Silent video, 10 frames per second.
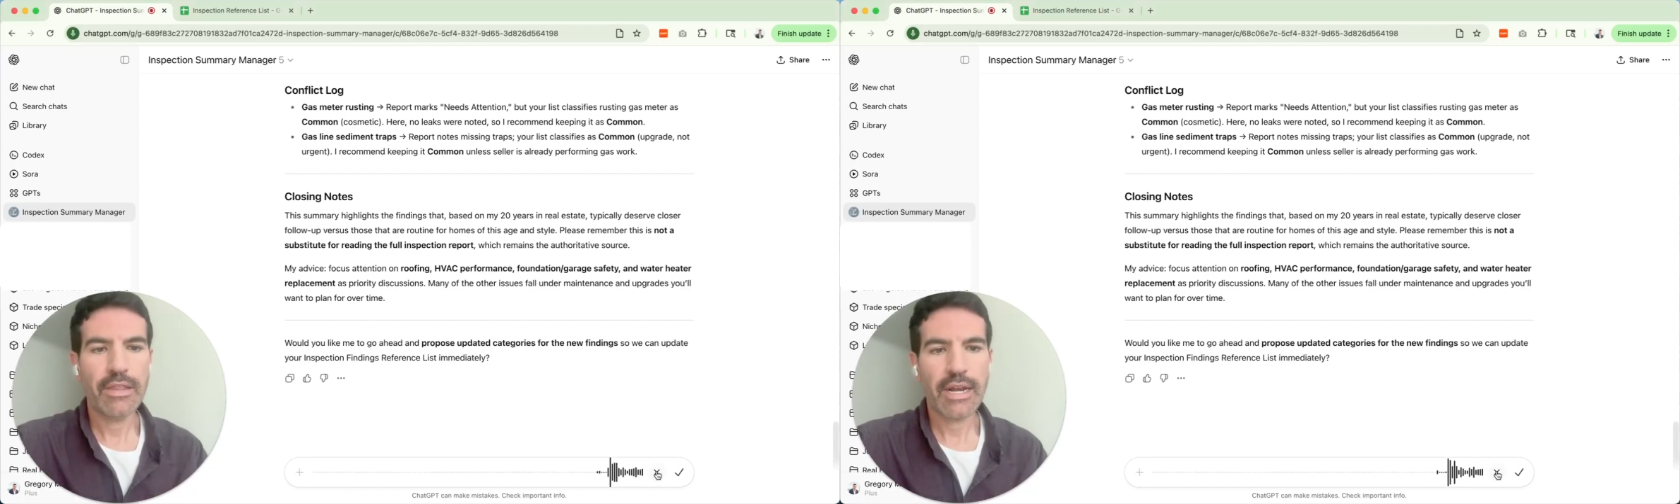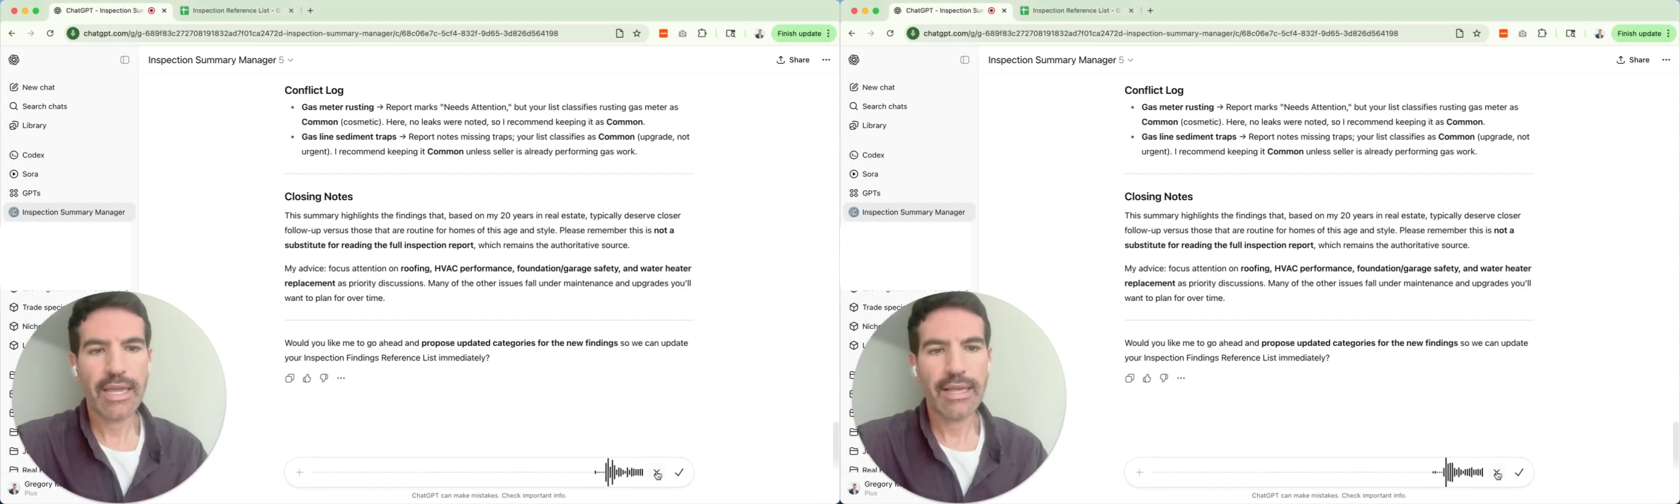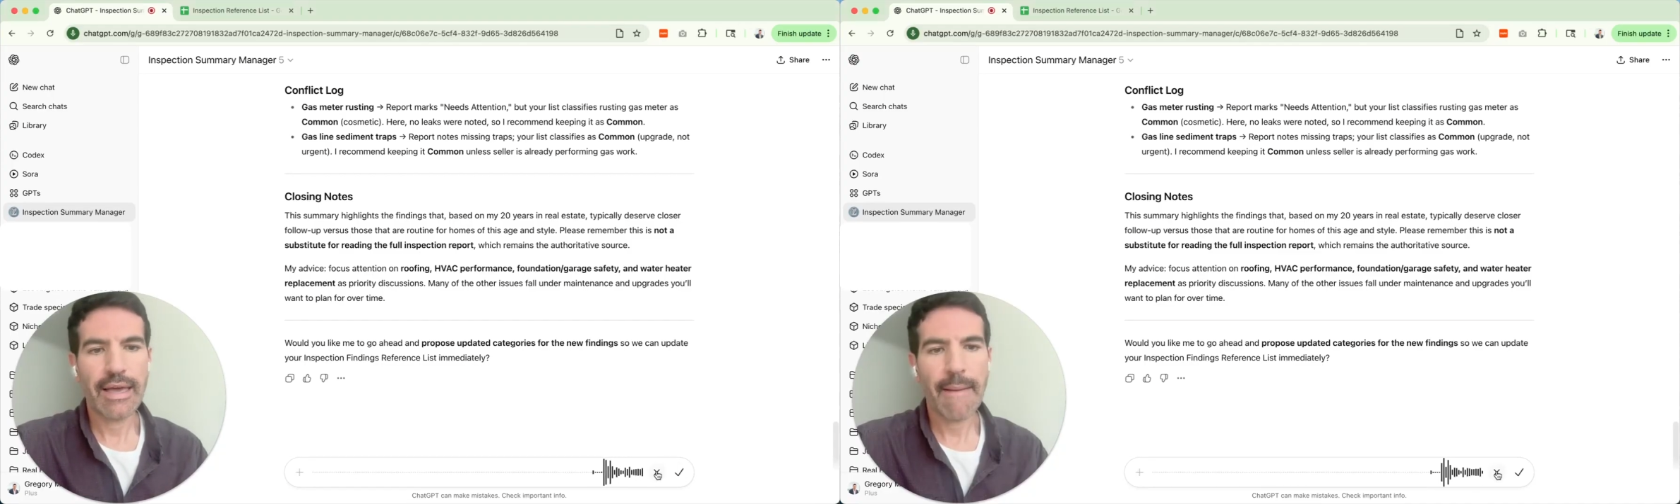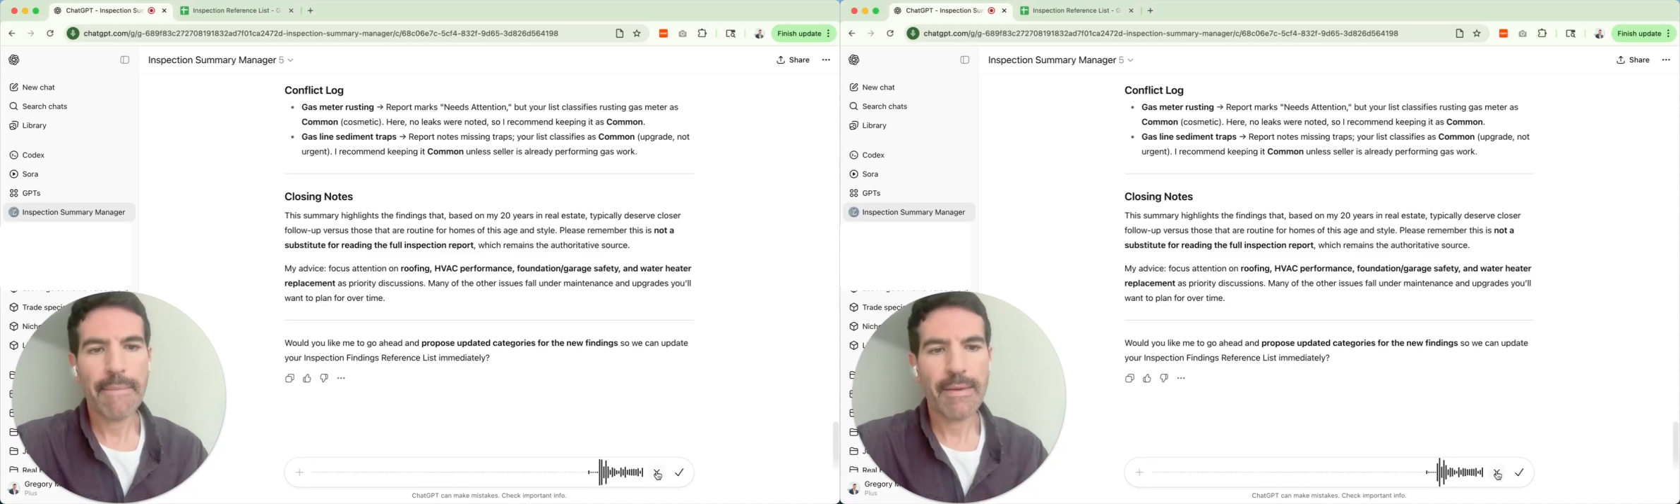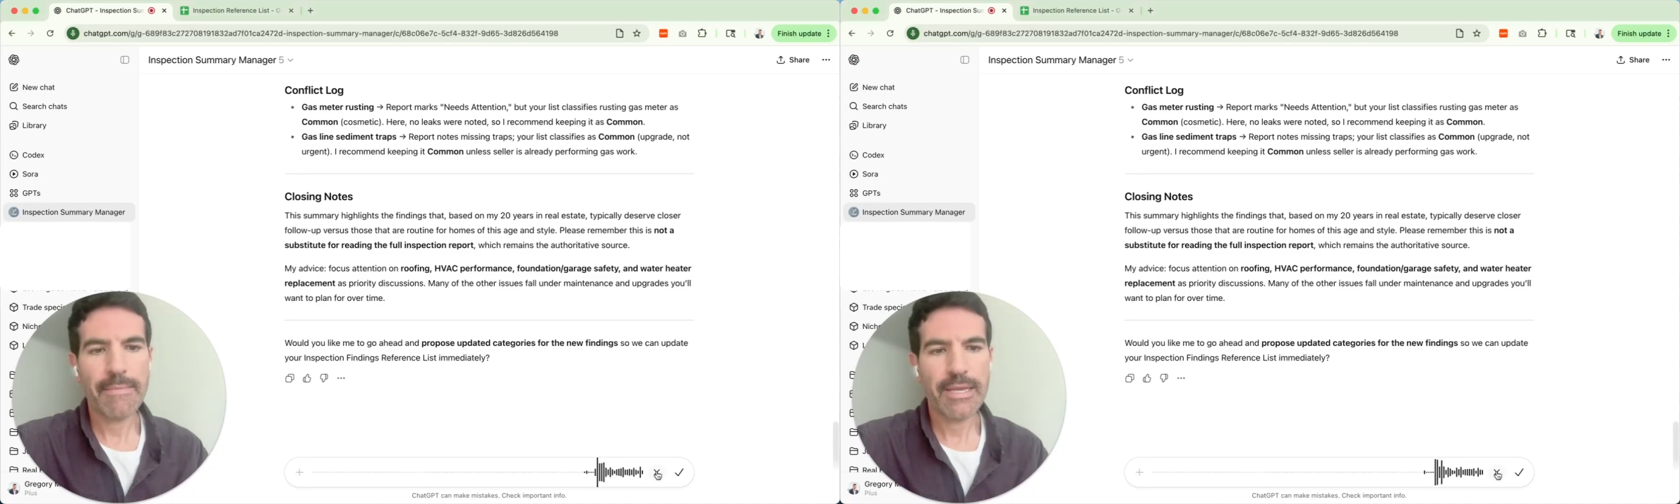that I can
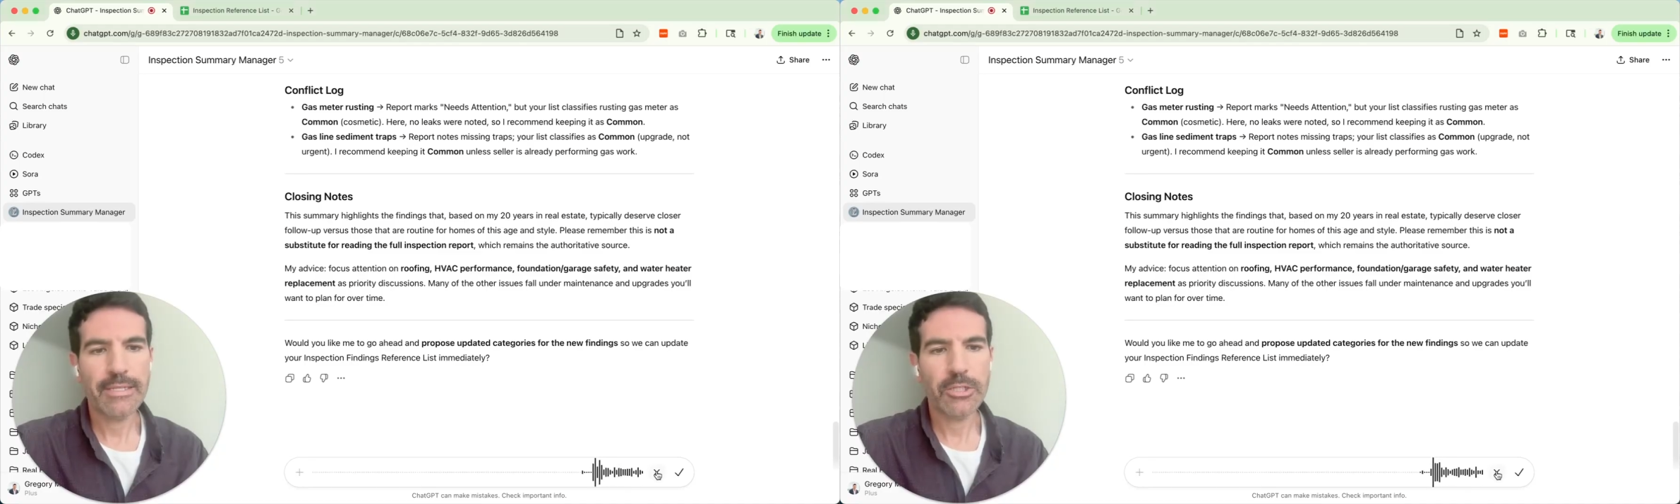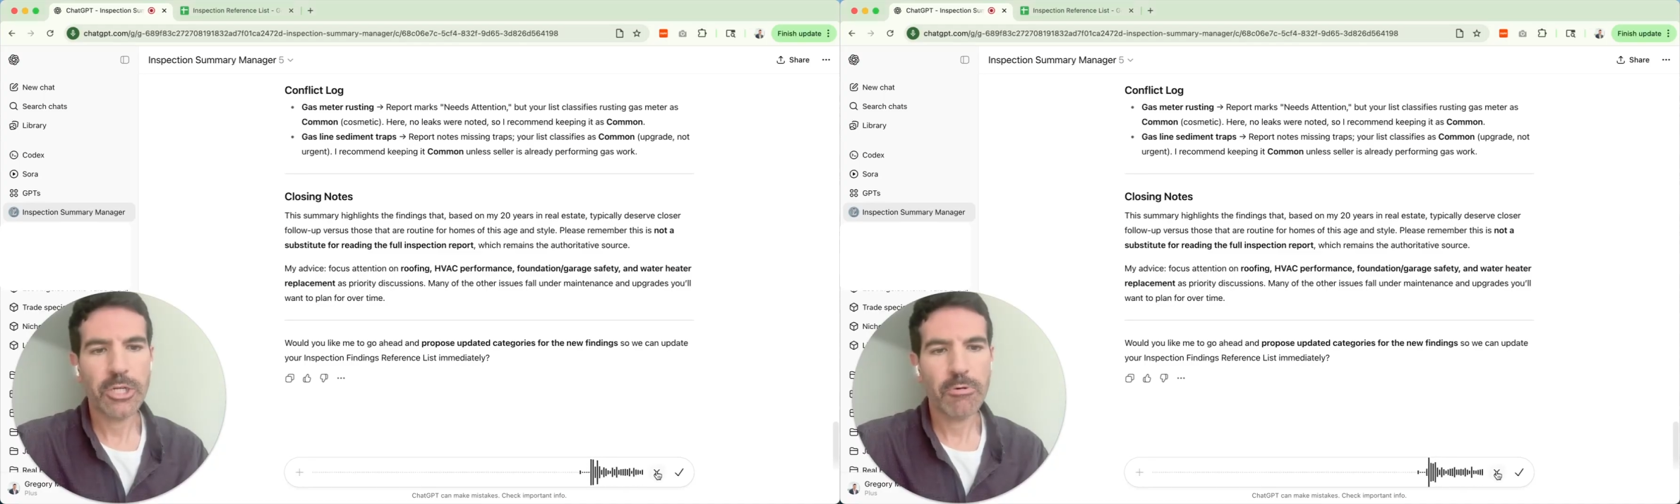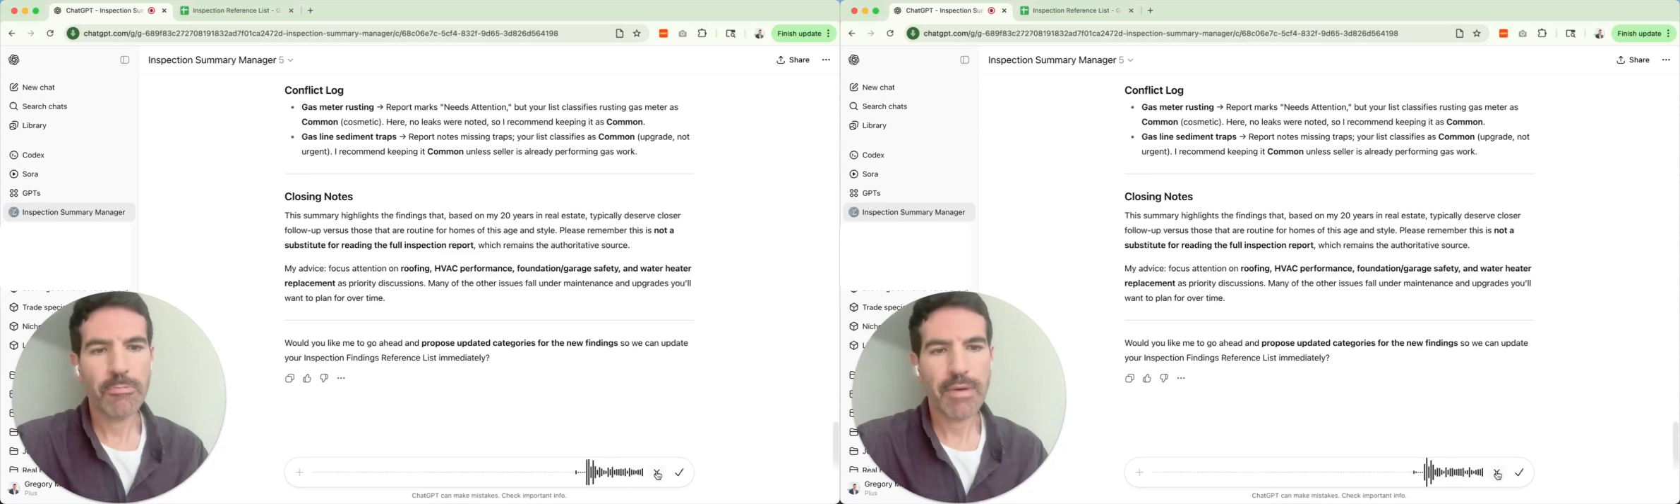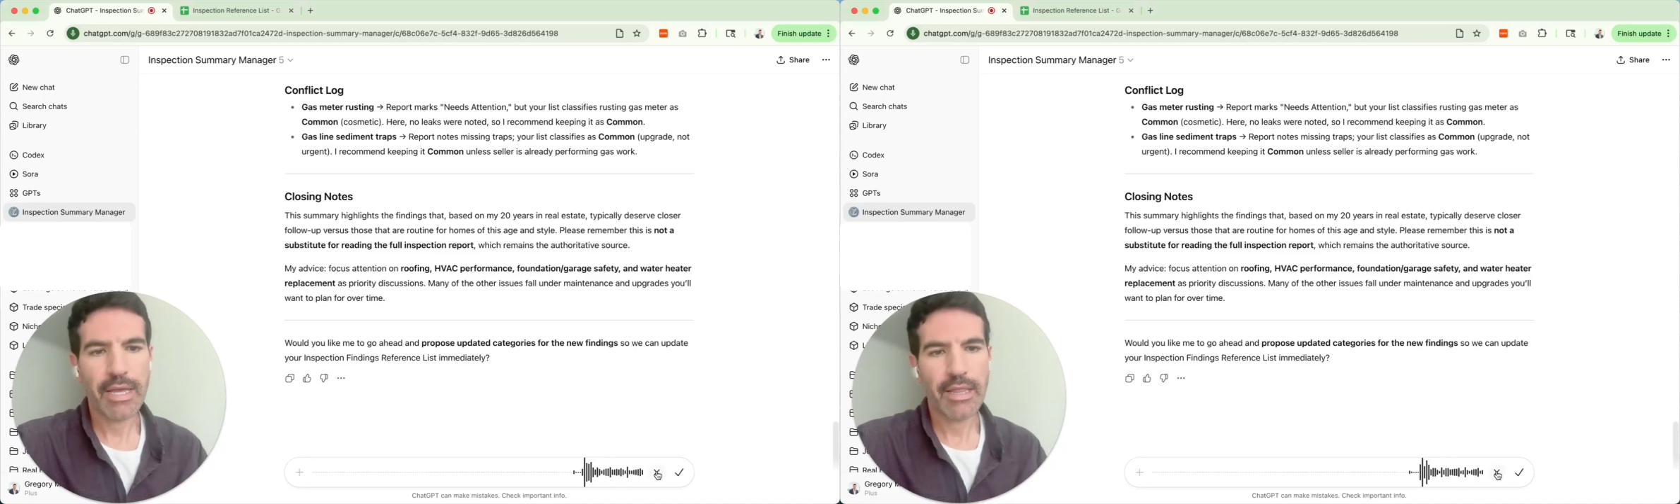copy and paste and share with my